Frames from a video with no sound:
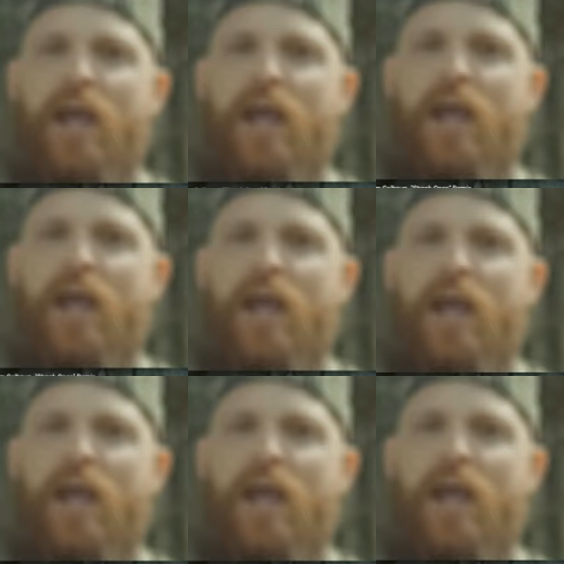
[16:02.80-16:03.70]

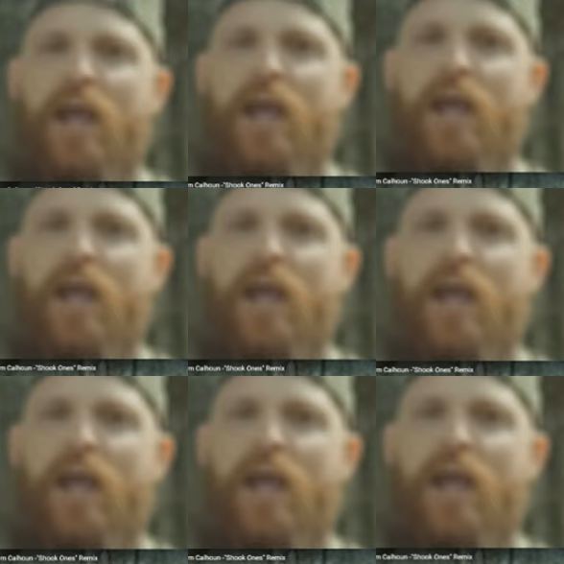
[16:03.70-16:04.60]

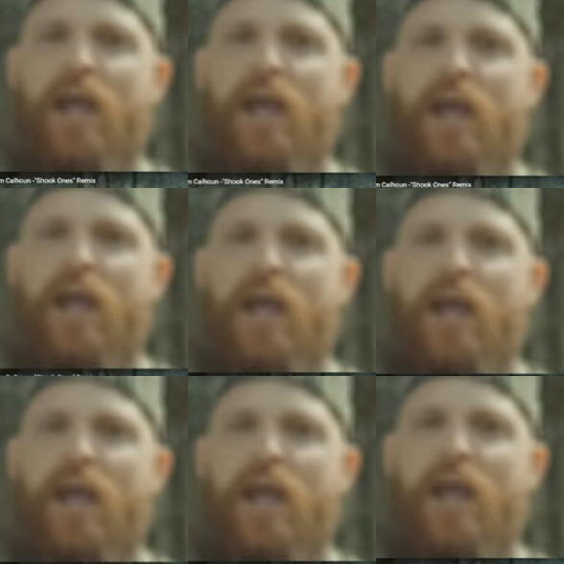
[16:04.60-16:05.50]

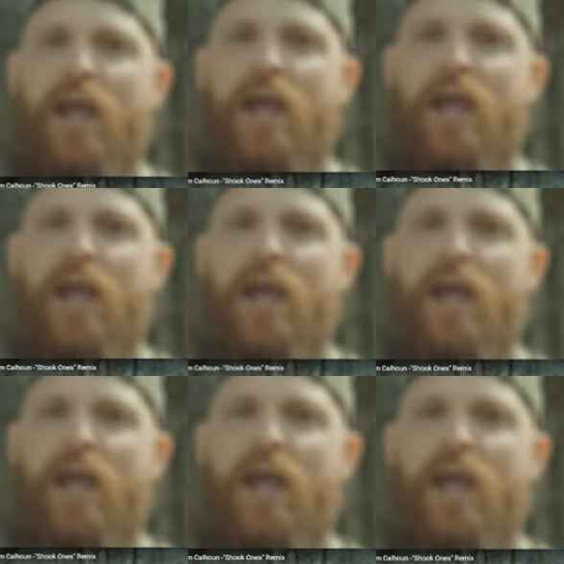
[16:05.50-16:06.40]

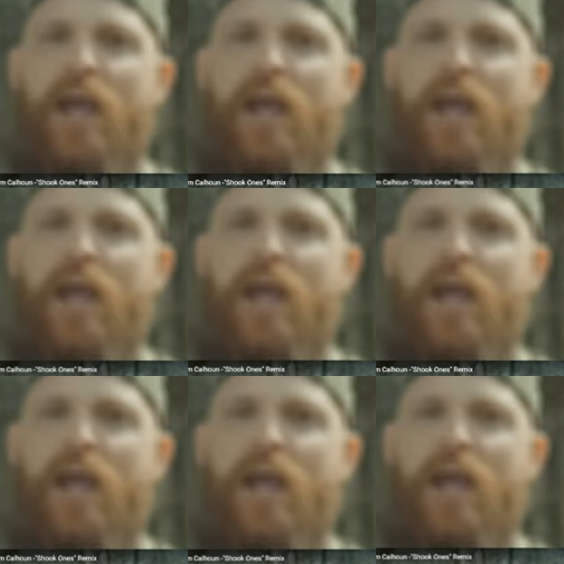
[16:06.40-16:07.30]

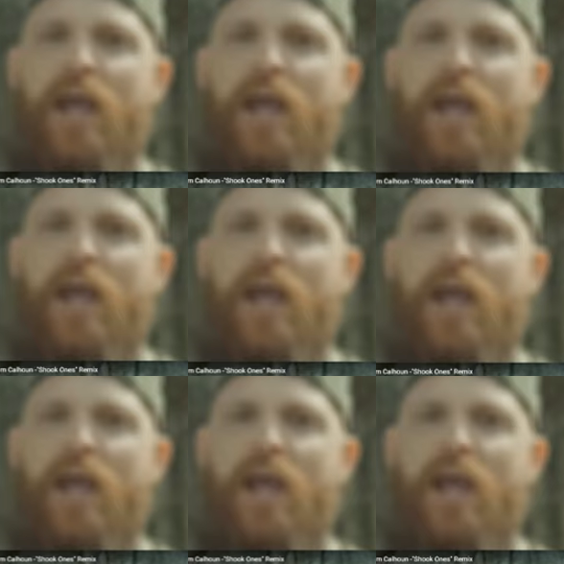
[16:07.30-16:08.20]

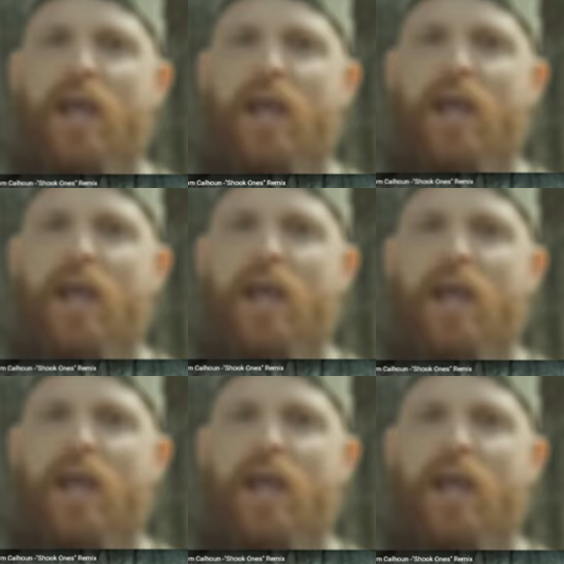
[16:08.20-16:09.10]

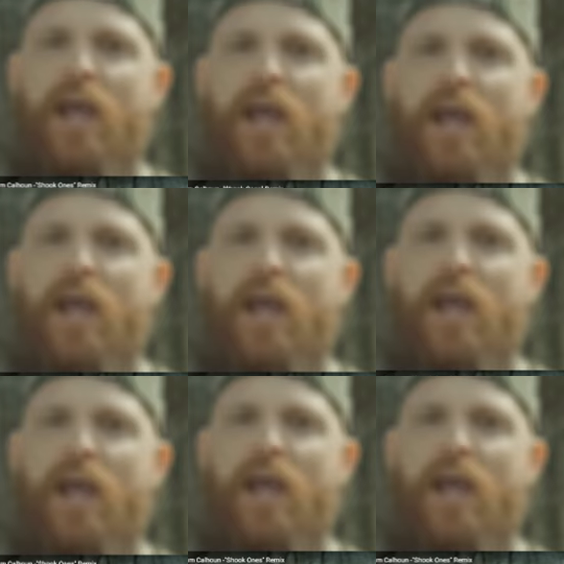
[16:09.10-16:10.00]
(silent)